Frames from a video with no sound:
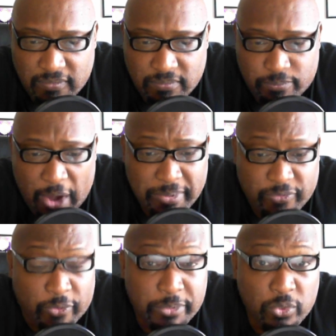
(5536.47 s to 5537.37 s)
Probably
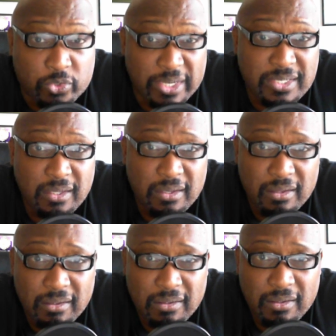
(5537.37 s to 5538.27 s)
from you, Tracy.
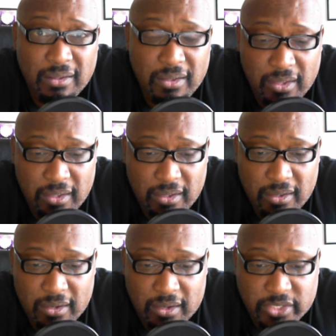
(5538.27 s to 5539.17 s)

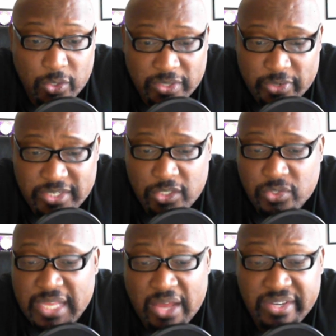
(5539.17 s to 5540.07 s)
Because you know what, Tracy? You
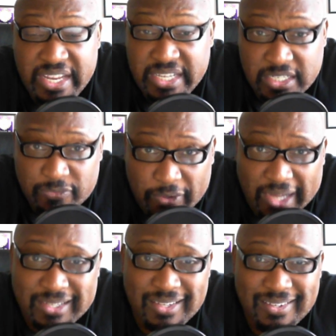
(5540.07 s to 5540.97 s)
sound needy as
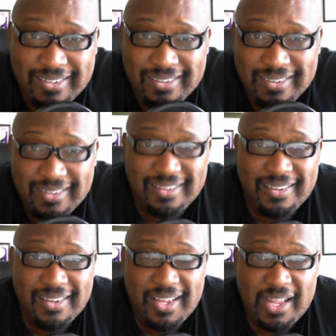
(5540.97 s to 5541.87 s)
fuck.
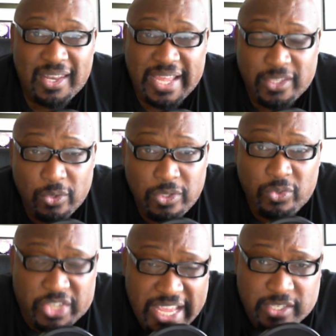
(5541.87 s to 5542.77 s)
Like you
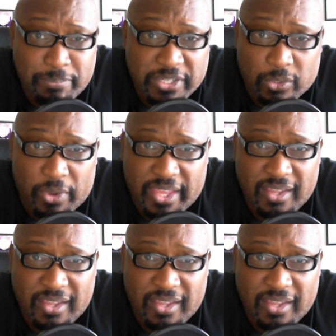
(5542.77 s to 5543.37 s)
chase a bitch away.